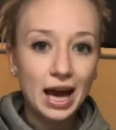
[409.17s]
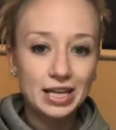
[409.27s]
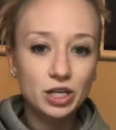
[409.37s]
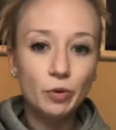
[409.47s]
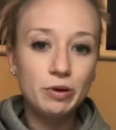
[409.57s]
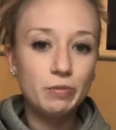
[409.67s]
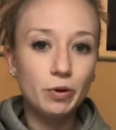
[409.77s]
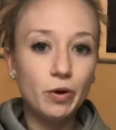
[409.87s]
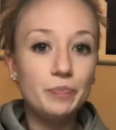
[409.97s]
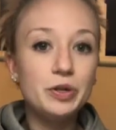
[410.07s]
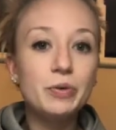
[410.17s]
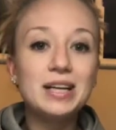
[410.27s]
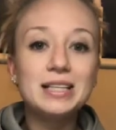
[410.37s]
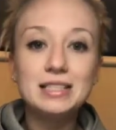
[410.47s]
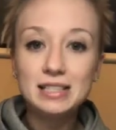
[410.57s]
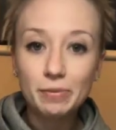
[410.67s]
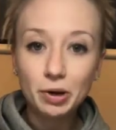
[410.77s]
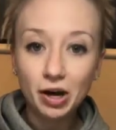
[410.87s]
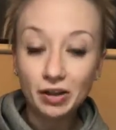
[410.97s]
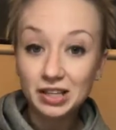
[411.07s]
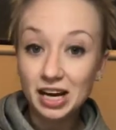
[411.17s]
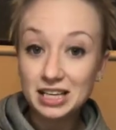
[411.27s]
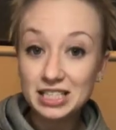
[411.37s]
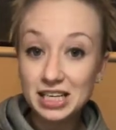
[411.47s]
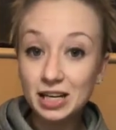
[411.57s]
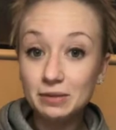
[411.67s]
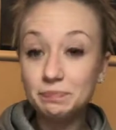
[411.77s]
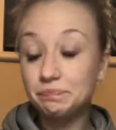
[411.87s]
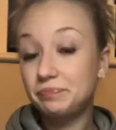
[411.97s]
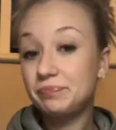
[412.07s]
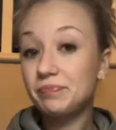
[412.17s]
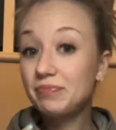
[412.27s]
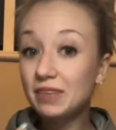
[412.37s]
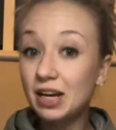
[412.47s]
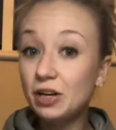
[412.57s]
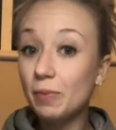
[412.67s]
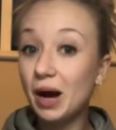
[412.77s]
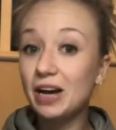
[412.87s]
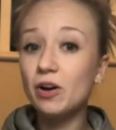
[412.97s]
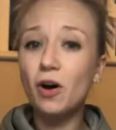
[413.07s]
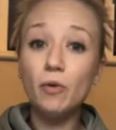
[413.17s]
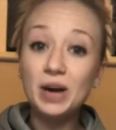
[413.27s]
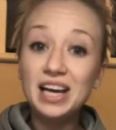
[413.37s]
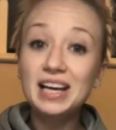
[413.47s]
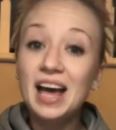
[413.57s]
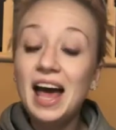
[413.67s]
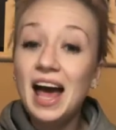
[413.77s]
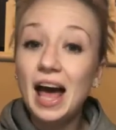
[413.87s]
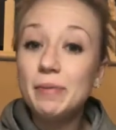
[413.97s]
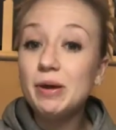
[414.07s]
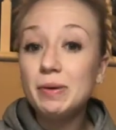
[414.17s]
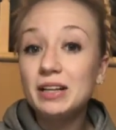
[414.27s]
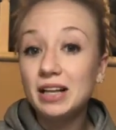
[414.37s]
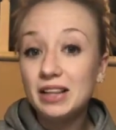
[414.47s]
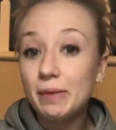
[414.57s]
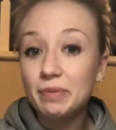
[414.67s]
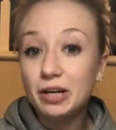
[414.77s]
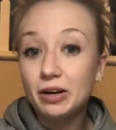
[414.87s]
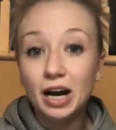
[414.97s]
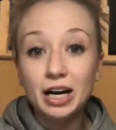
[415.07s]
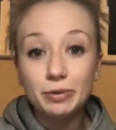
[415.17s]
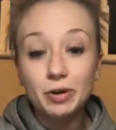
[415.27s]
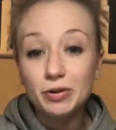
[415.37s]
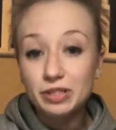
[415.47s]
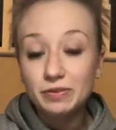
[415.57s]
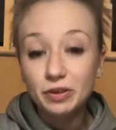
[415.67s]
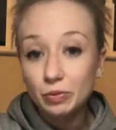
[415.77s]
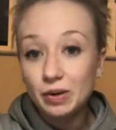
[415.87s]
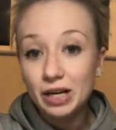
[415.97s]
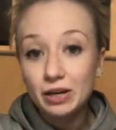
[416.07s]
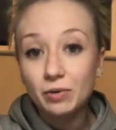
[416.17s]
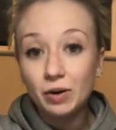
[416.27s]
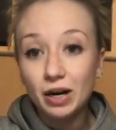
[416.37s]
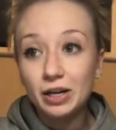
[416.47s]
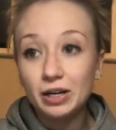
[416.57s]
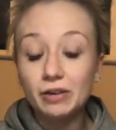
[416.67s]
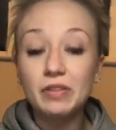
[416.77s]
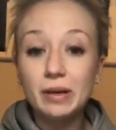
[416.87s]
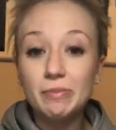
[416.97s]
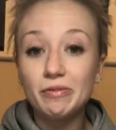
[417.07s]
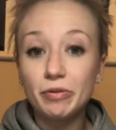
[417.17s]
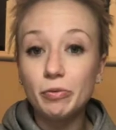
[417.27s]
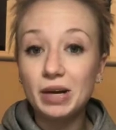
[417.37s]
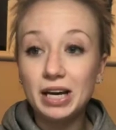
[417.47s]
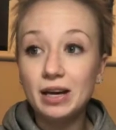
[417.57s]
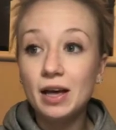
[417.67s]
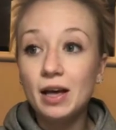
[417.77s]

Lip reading: I tell people you can simmer on the idea in your mind all week and maybe let that be your guiding post for the week or your theme of the week.